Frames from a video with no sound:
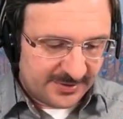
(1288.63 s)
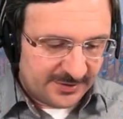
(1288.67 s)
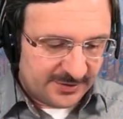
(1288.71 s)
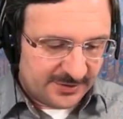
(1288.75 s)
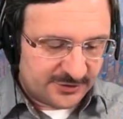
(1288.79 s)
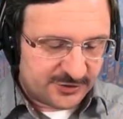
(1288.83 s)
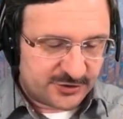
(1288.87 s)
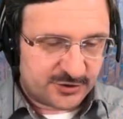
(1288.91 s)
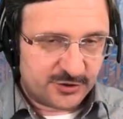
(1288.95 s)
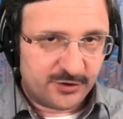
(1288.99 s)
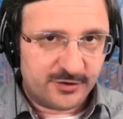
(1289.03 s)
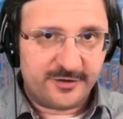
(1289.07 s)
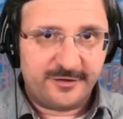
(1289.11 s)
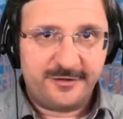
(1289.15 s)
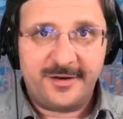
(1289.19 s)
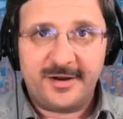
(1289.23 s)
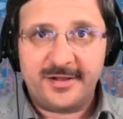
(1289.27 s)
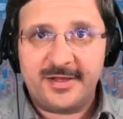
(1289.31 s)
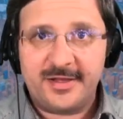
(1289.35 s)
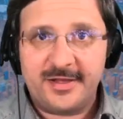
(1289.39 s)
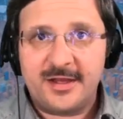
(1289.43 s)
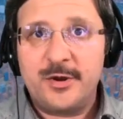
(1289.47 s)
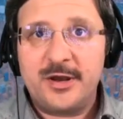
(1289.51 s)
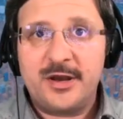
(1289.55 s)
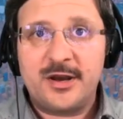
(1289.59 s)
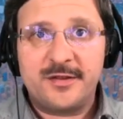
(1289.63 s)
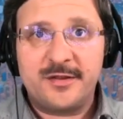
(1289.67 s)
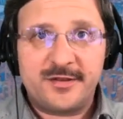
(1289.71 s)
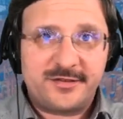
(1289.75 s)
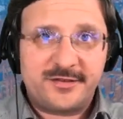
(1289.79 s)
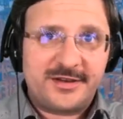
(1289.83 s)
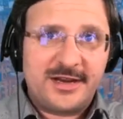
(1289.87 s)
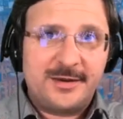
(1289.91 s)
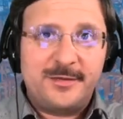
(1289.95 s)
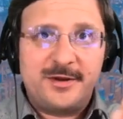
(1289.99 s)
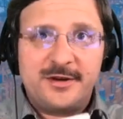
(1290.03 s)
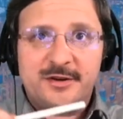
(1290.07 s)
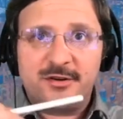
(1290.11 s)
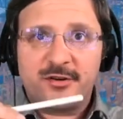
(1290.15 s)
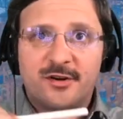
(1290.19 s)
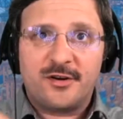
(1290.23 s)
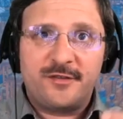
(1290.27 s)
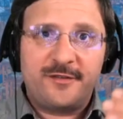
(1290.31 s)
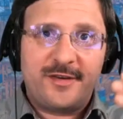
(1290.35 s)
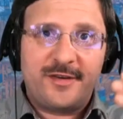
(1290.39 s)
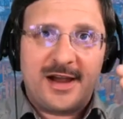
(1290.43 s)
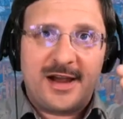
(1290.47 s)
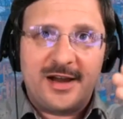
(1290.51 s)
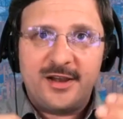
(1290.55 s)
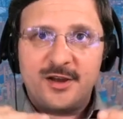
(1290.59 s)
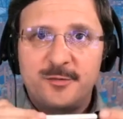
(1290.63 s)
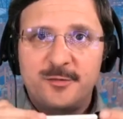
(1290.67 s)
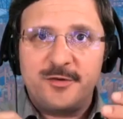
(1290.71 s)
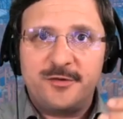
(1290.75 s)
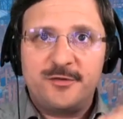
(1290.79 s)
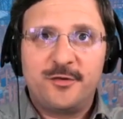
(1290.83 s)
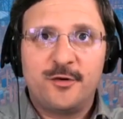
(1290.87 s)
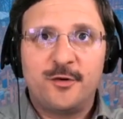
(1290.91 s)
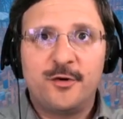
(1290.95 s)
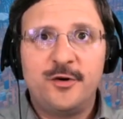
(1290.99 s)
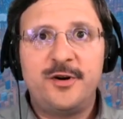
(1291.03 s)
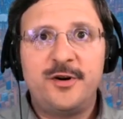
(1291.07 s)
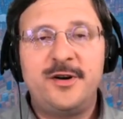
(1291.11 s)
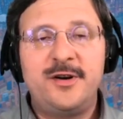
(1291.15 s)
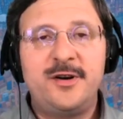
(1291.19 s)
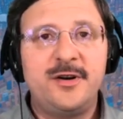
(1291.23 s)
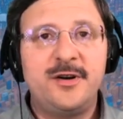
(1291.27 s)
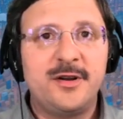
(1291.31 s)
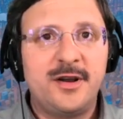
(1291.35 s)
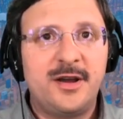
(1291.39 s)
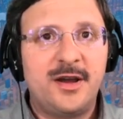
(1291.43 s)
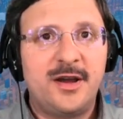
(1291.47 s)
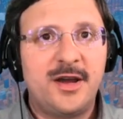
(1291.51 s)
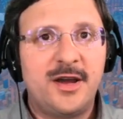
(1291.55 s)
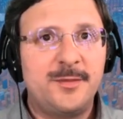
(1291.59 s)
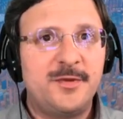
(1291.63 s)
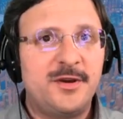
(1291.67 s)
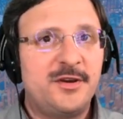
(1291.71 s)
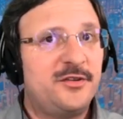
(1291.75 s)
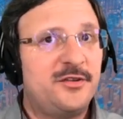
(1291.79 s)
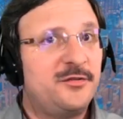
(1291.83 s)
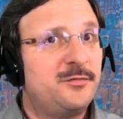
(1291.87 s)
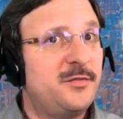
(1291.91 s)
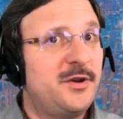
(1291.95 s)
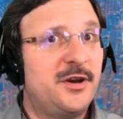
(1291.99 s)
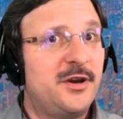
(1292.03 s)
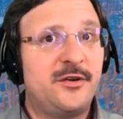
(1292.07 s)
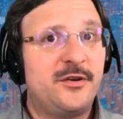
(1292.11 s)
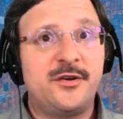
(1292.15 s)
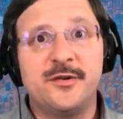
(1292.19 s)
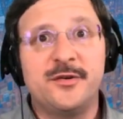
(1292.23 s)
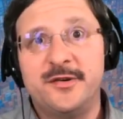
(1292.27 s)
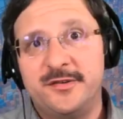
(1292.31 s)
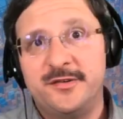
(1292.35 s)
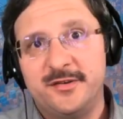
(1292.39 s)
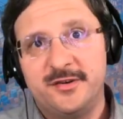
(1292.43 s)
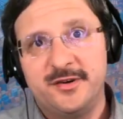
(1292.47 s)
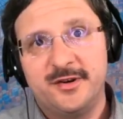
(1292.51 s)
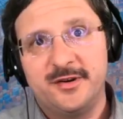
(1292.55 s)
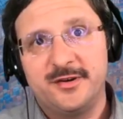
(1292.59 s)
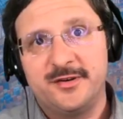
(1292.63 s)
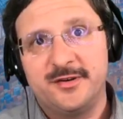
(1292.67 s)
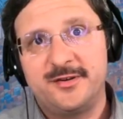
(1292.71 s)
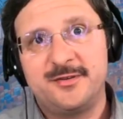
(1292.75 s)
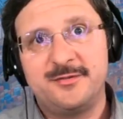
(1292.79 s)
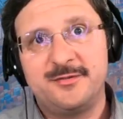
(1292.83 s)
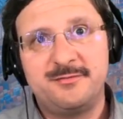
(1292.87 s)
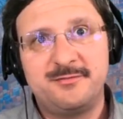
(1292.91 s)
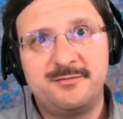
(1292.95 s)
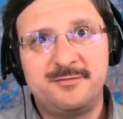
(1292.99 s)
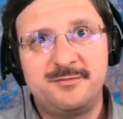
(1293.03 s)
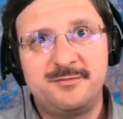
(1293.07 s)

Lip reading: So the fact that we got the same integral value before is mere coincidence.